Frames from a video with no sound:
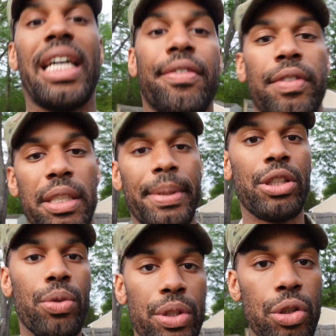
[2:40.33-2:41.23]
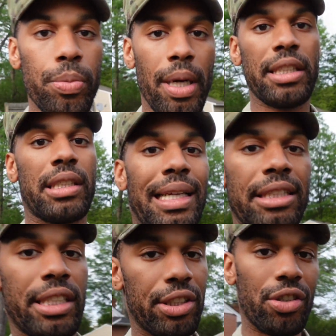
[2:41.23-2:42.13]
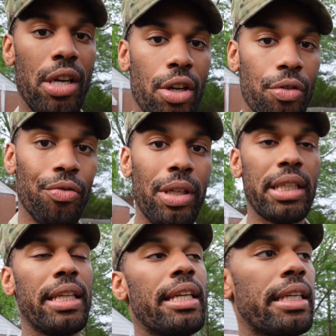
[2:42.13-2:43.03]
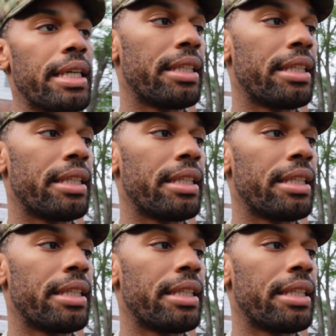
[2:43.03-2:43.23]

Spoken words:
I haven't really been doing too much because I just really needed to